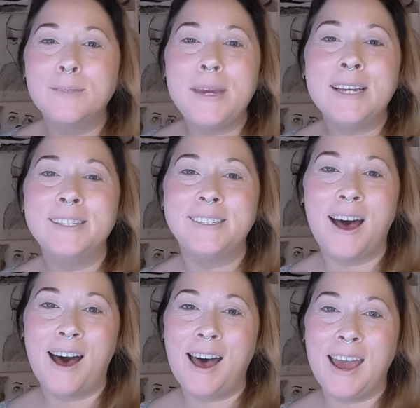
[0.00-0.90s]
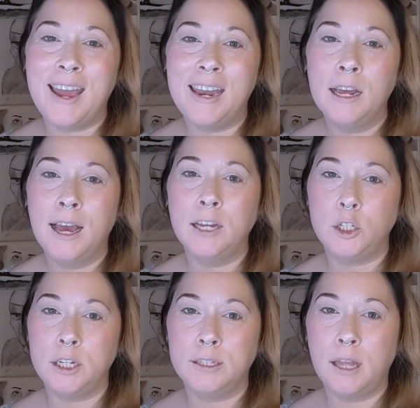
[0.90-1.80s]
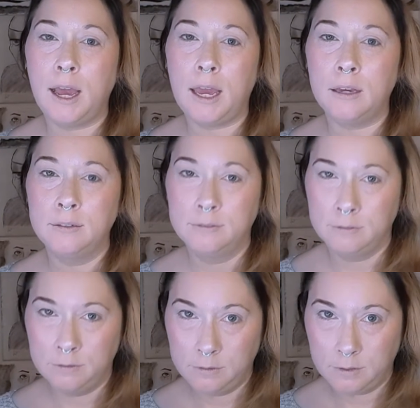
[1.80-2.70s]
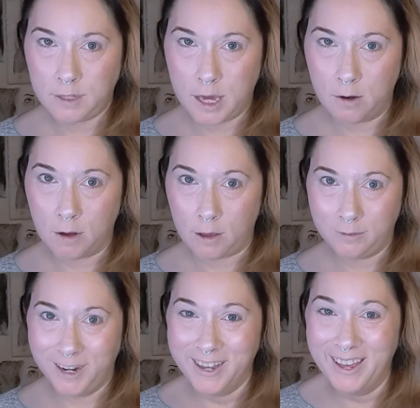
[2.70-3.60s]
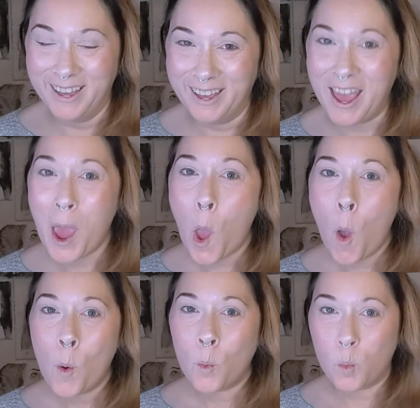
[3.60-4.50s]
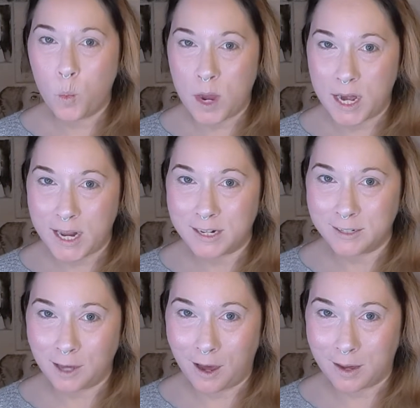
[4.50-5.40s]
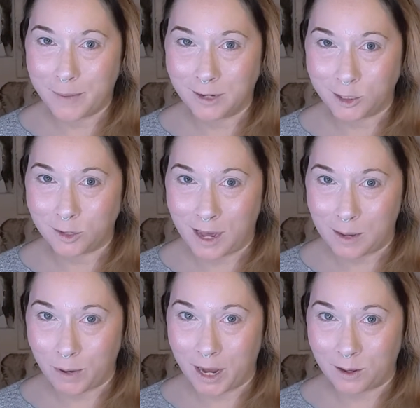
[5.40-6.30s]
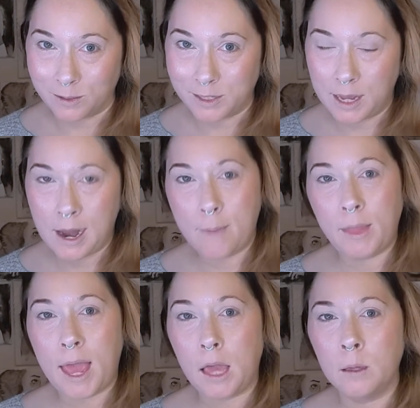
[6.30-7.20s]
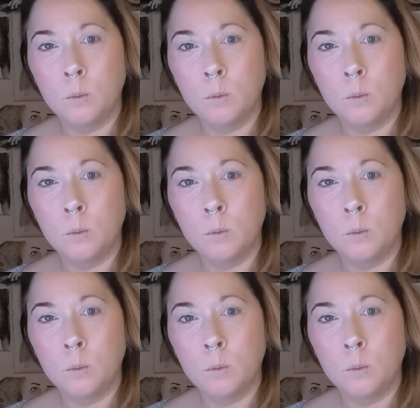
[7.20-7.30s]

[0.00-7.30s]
me aside and she's like, Kira, we need to talk about your eyebrows. And I'm like,